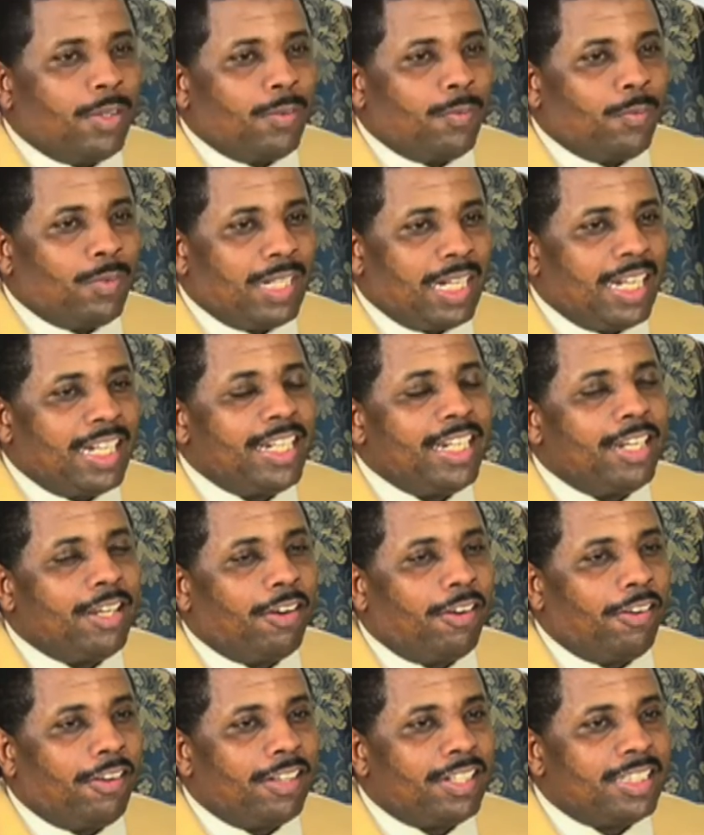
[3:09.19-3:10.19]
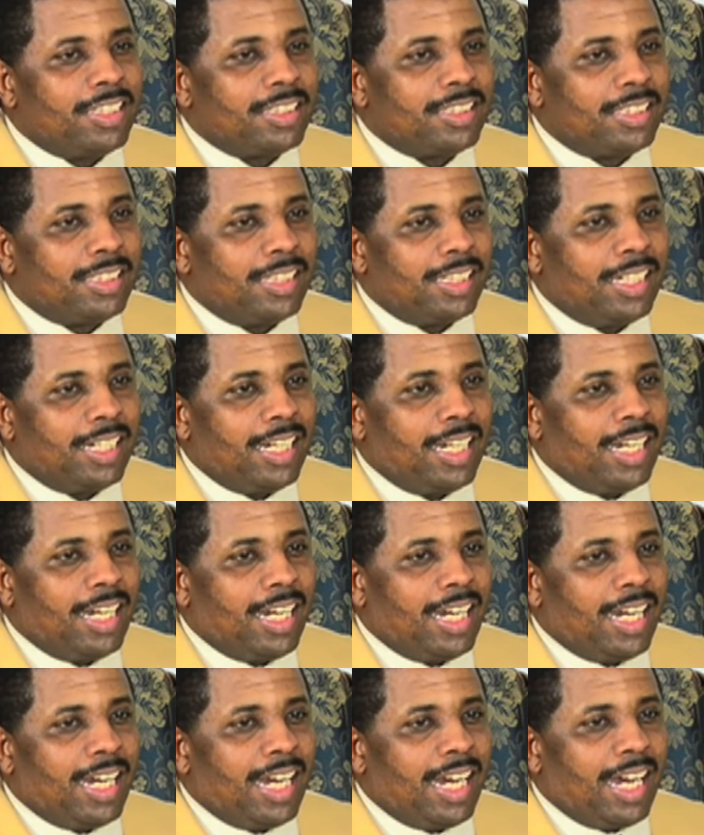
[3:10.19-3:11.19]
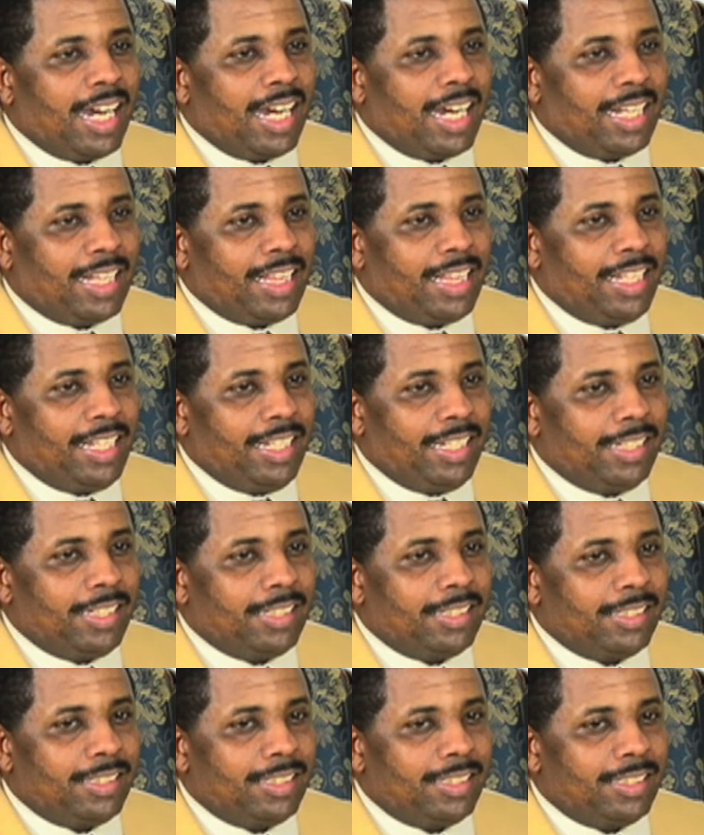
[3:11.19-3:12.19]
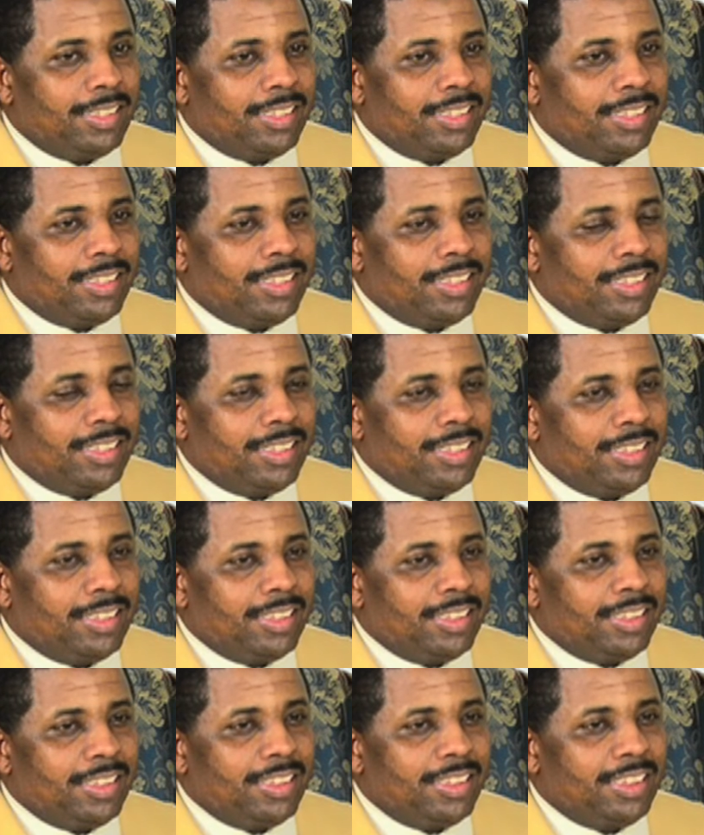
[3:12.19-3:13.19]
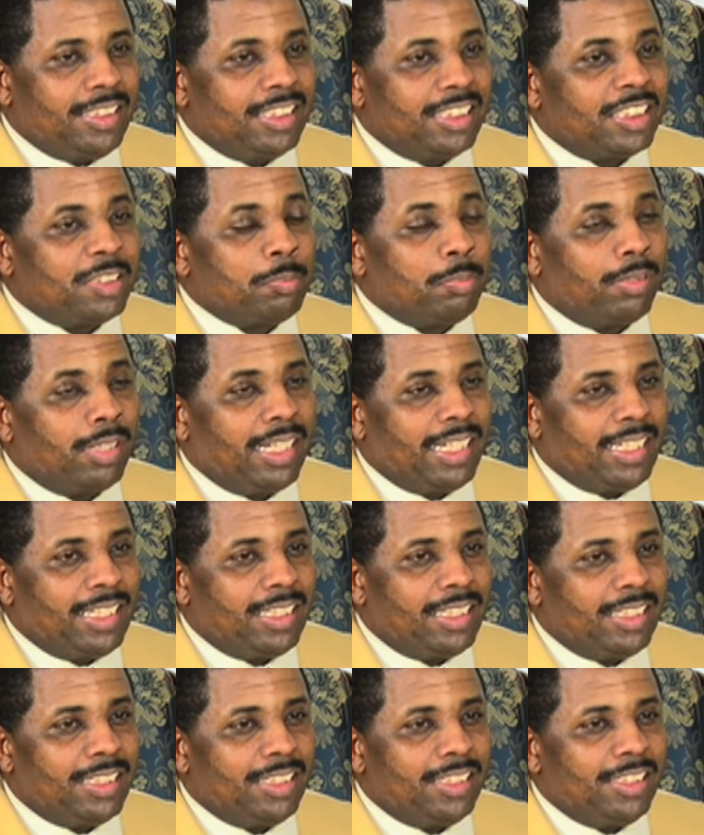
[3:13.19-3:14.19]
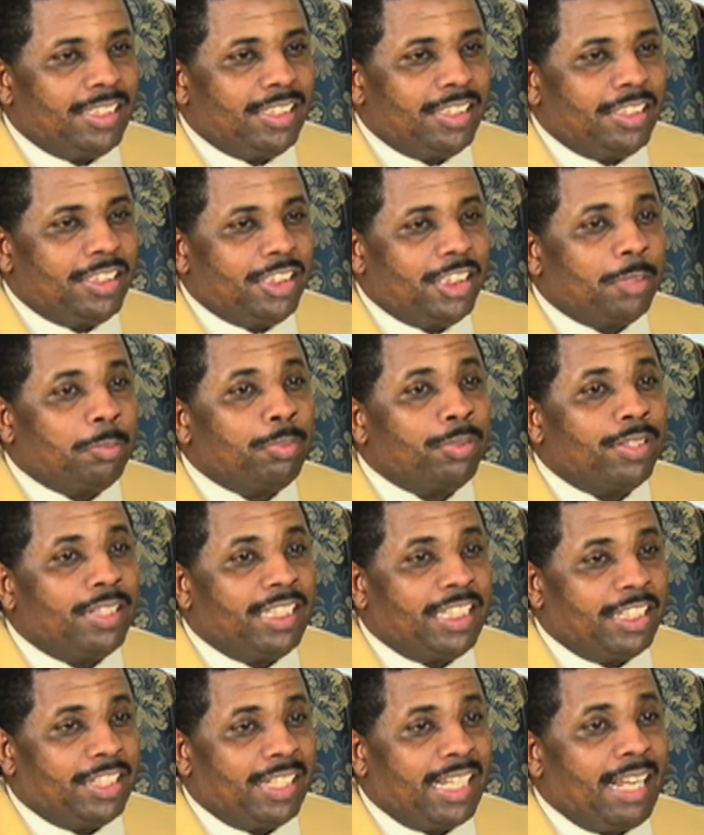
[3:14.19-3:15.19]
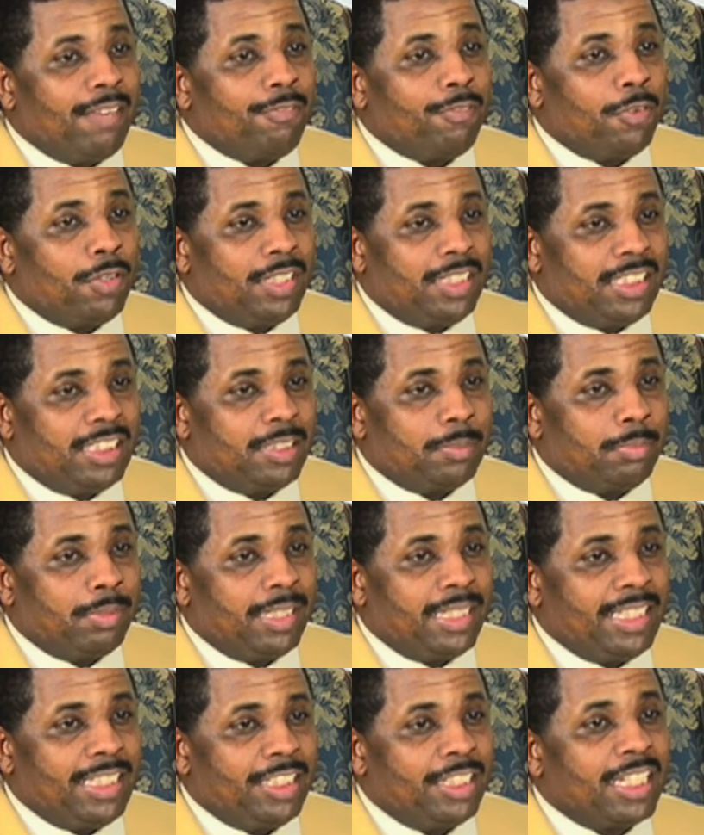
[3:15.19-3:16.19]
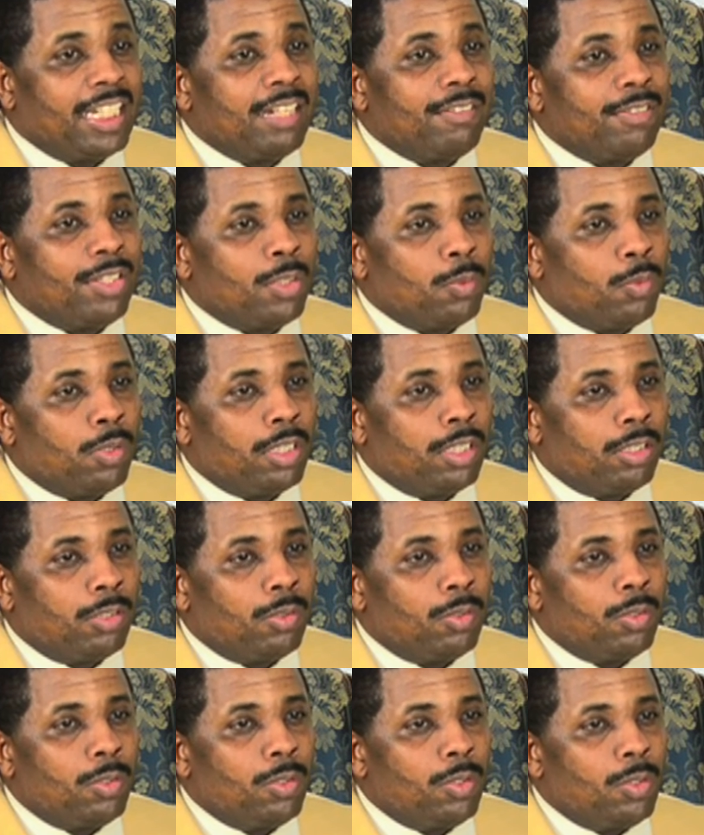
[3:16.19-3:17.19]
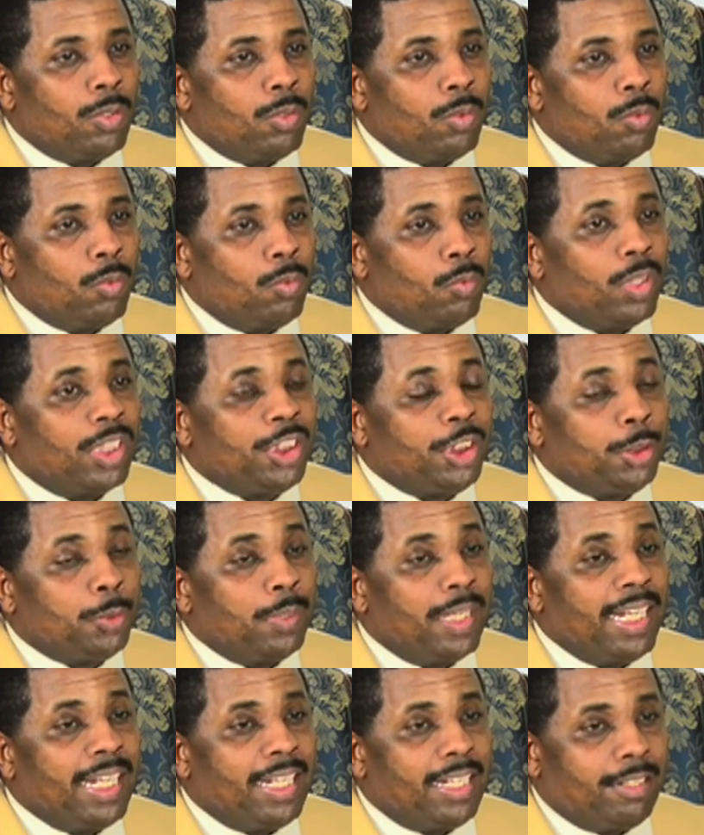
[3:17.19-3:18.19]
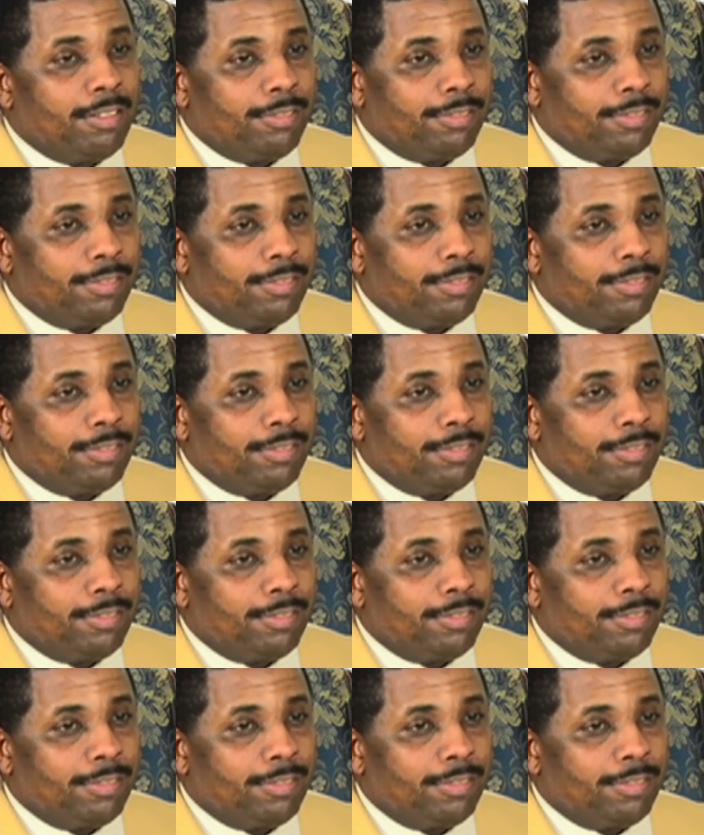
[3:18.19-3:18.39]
When I hear artist, I think display. You're putting your life on display. You're giving the world what you have.